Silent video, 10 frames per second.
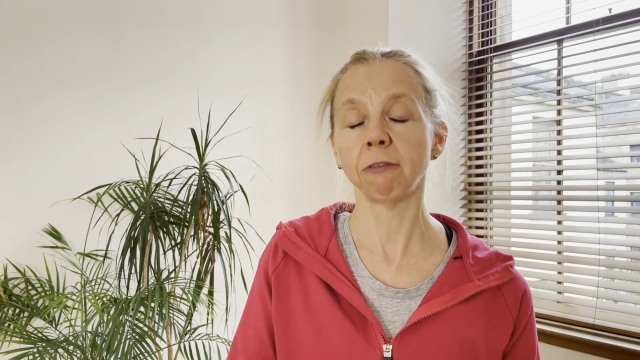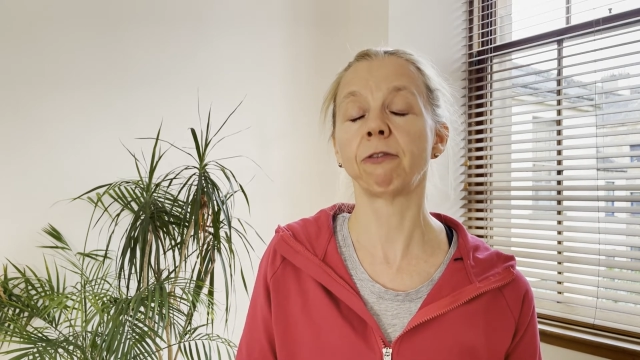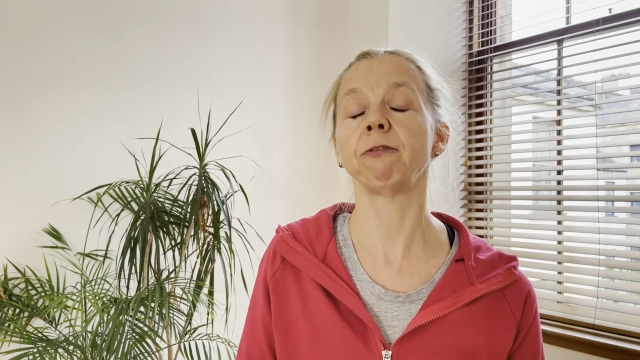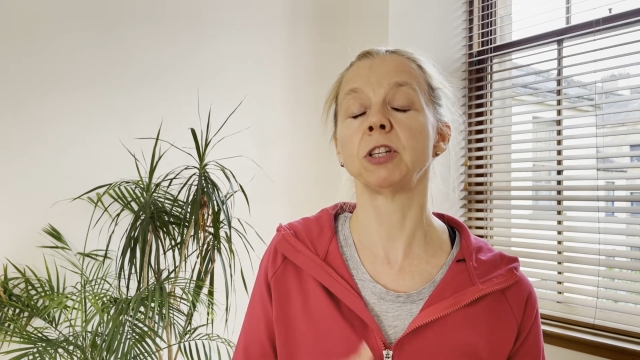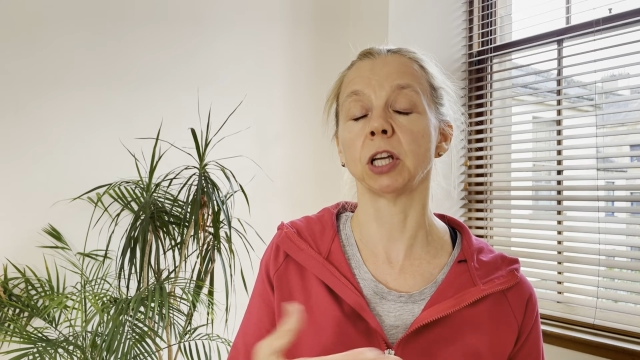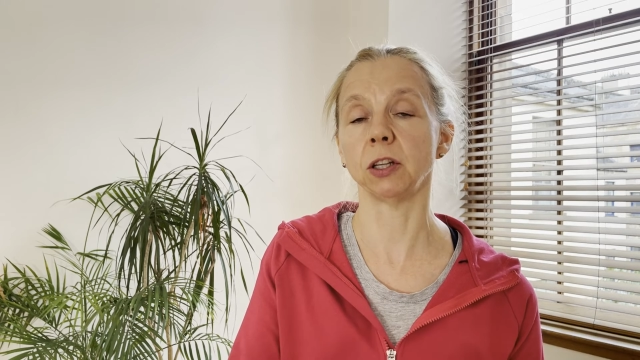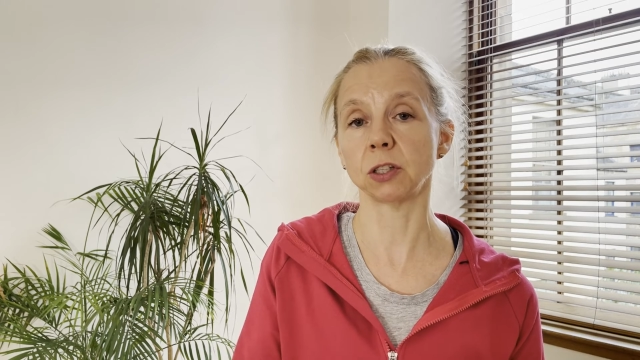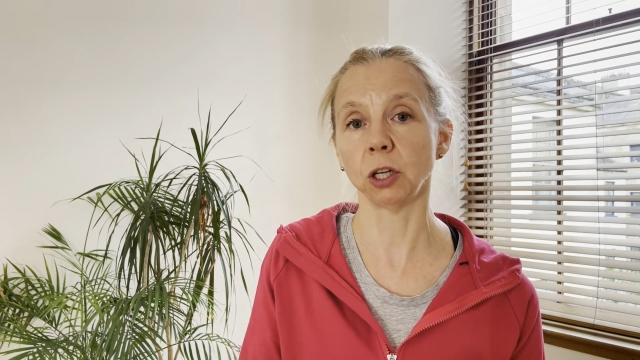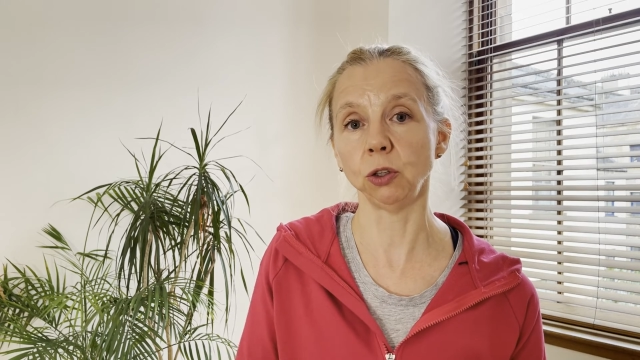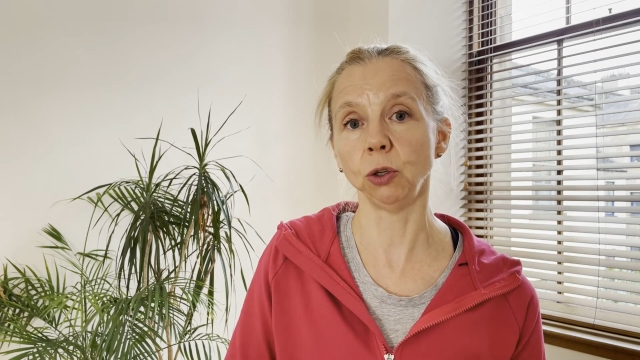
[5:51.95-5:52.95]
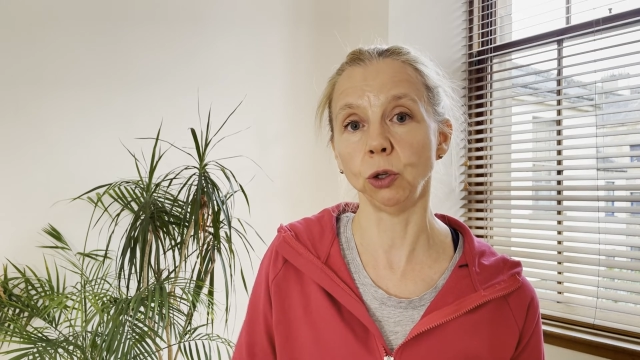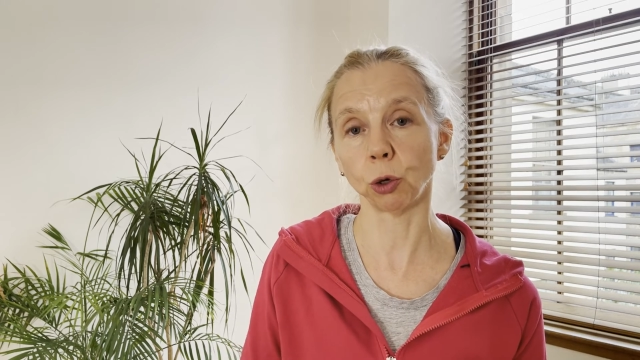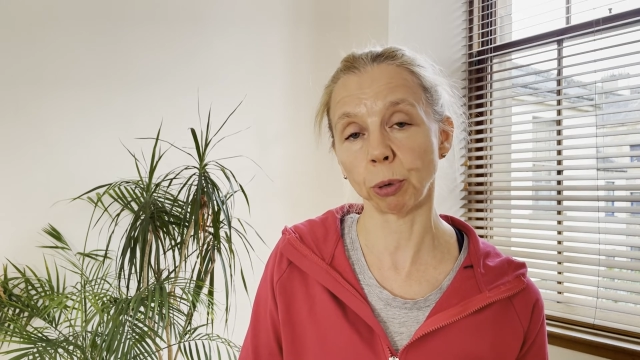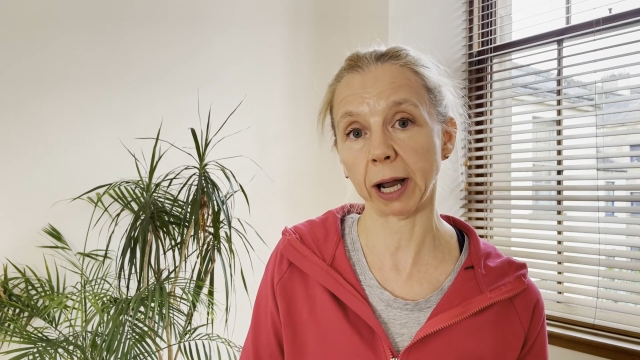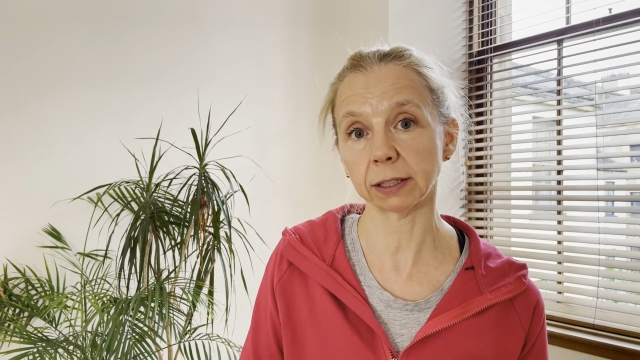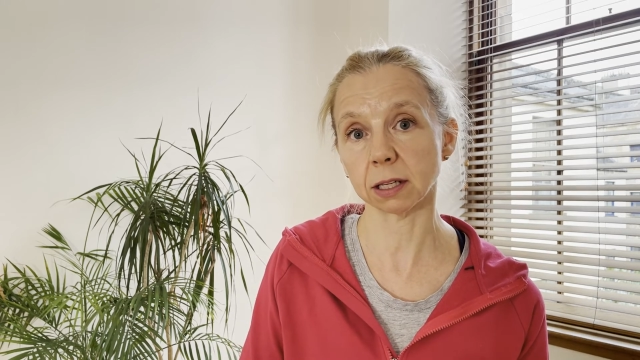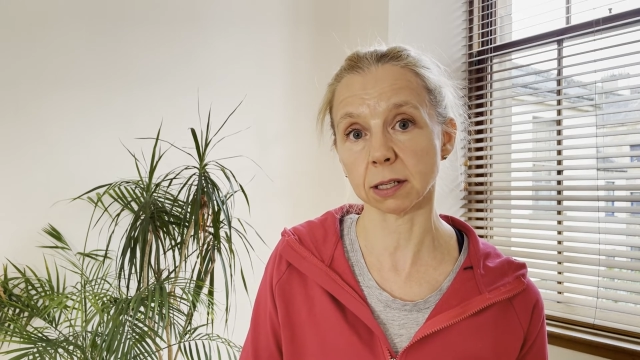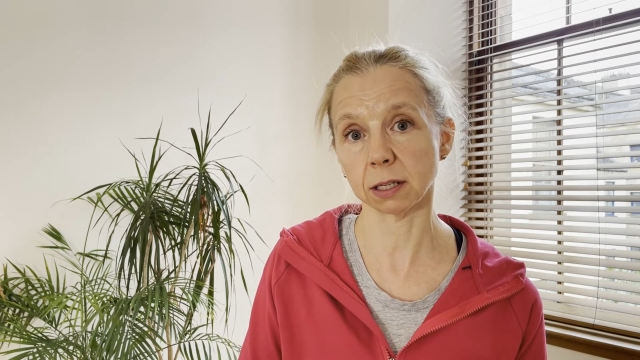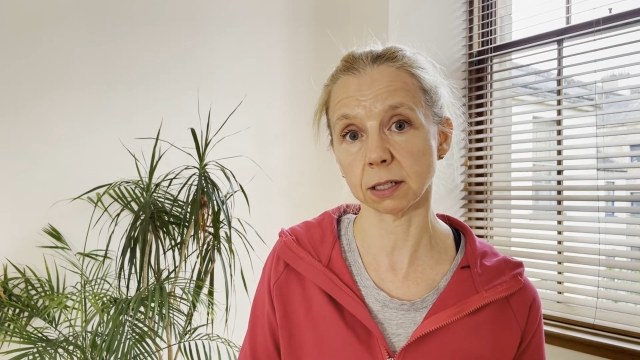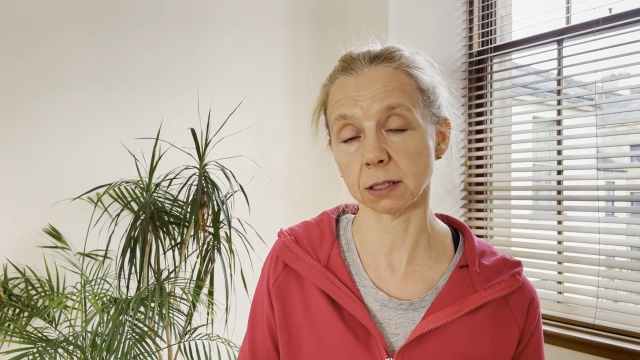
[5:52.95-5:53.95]
to continue your practice
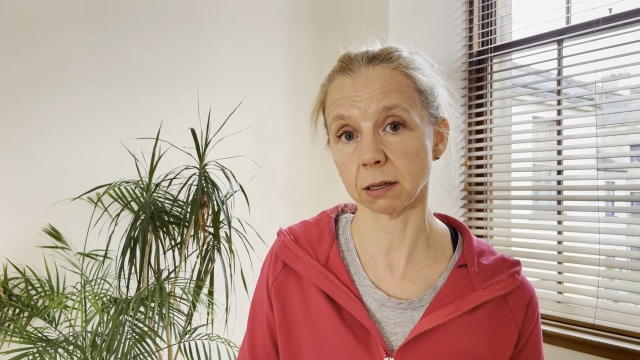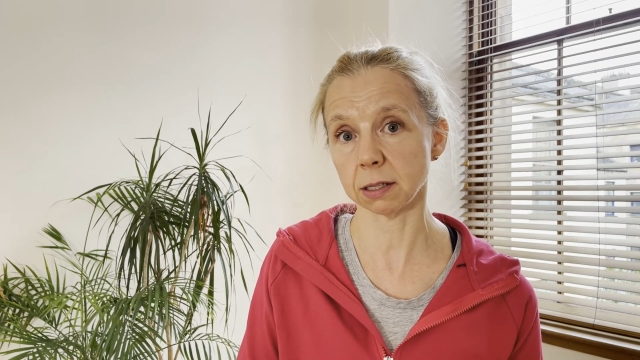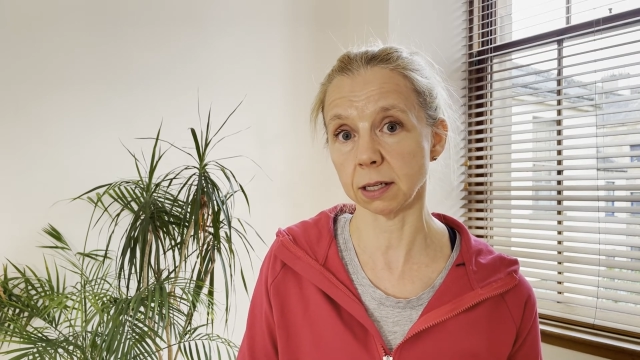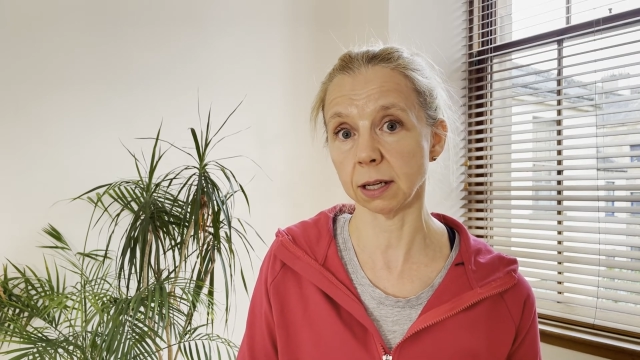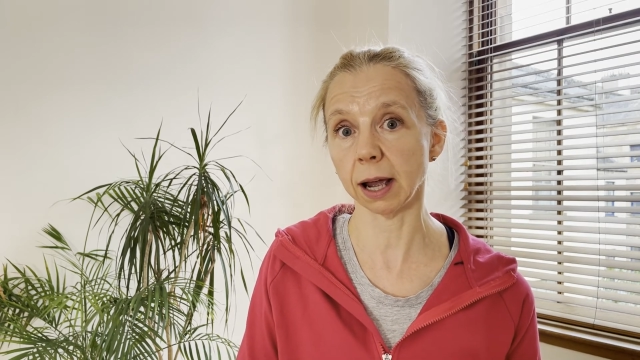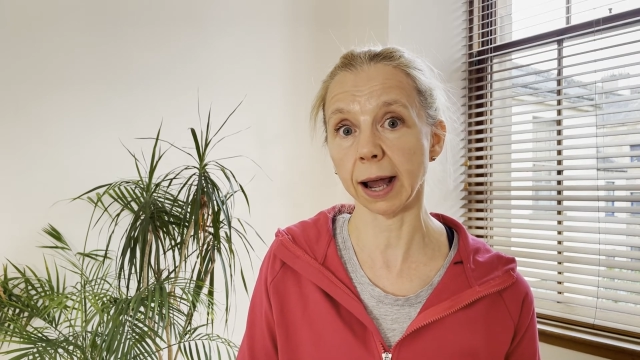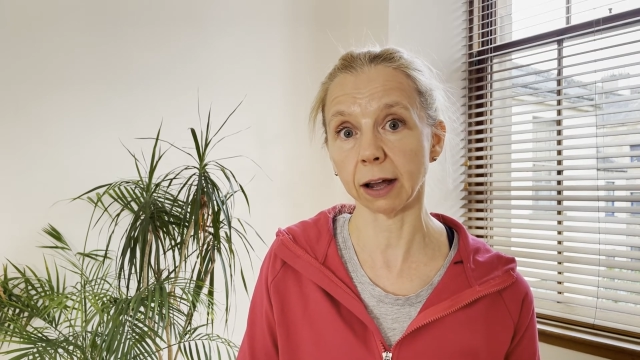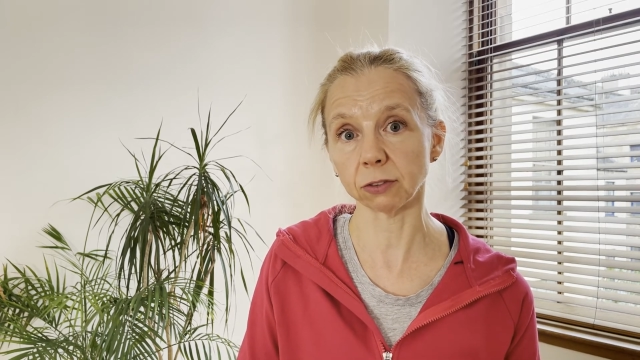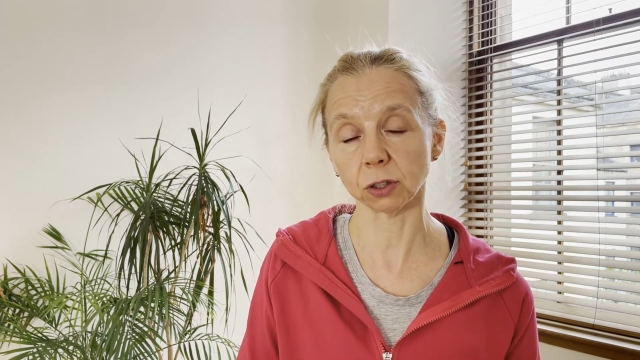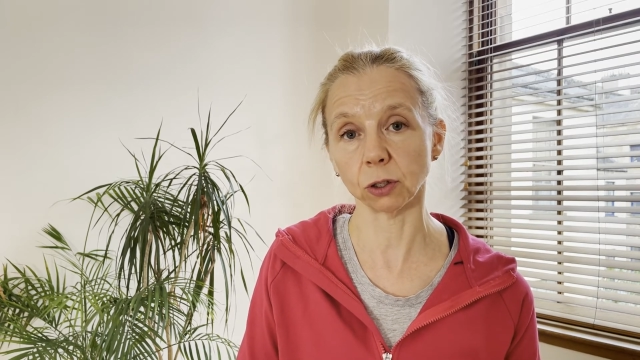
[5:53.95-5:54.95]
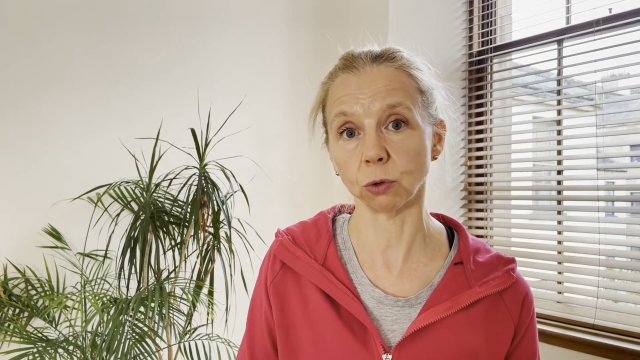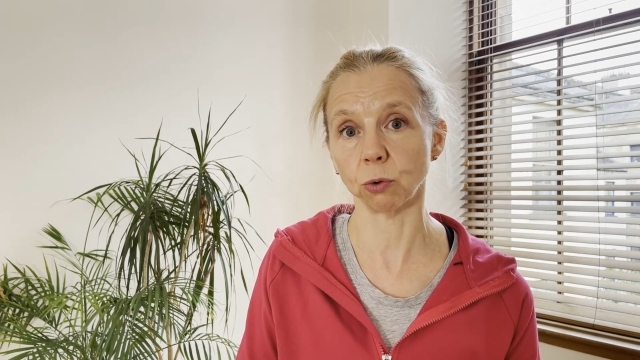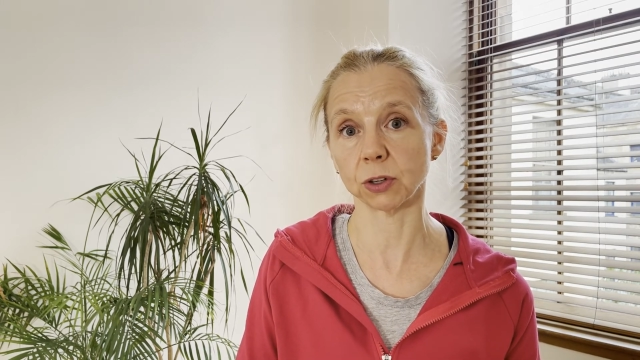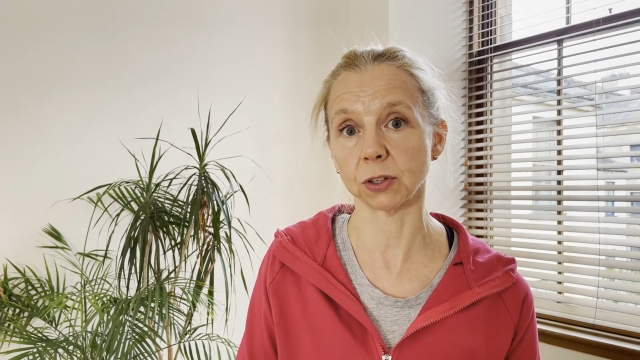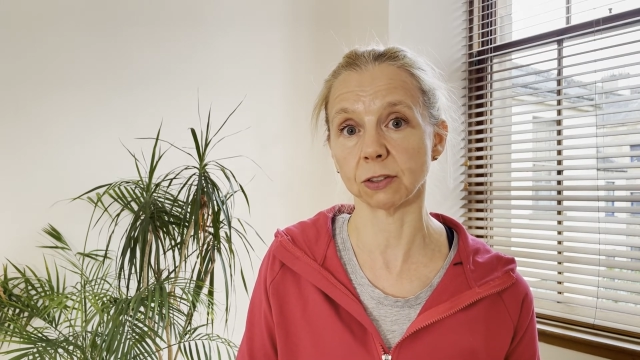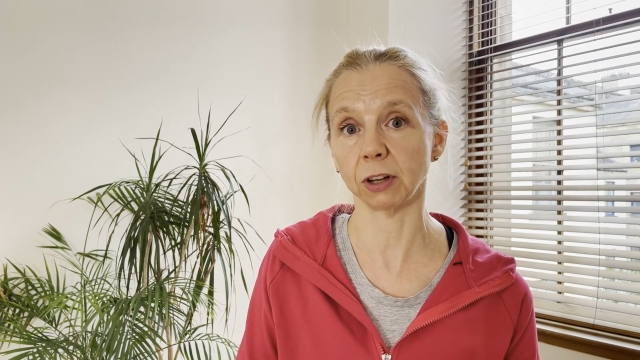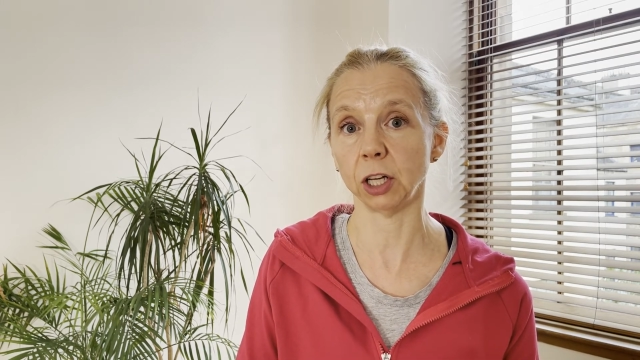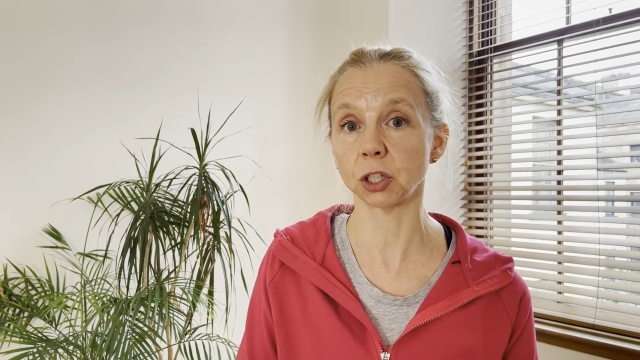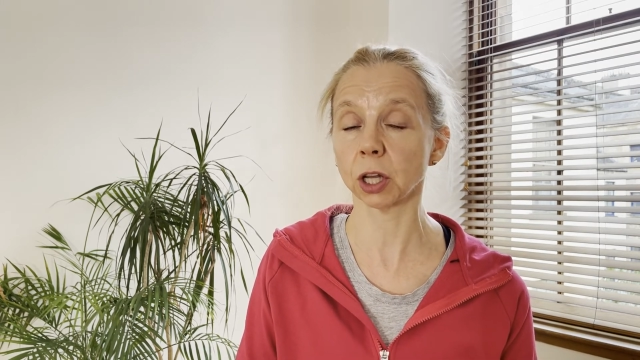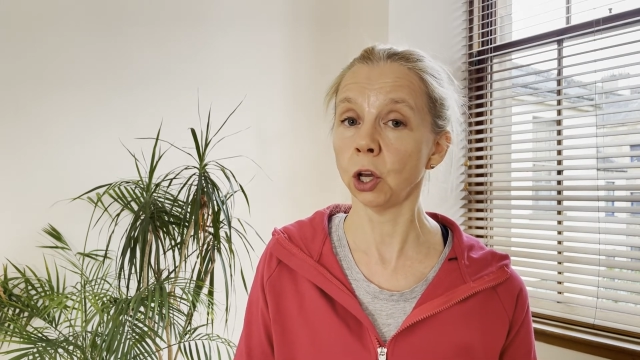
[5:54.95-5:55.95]
and study after the course is
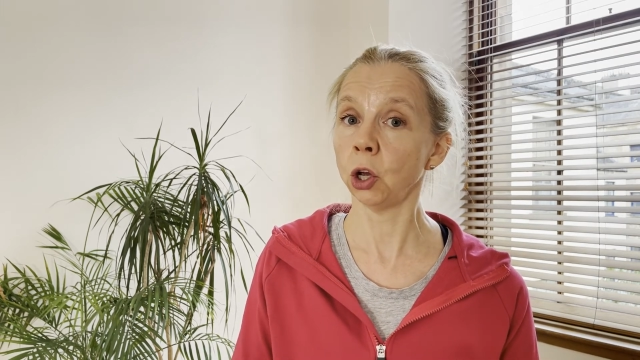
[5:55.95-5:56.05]
finished.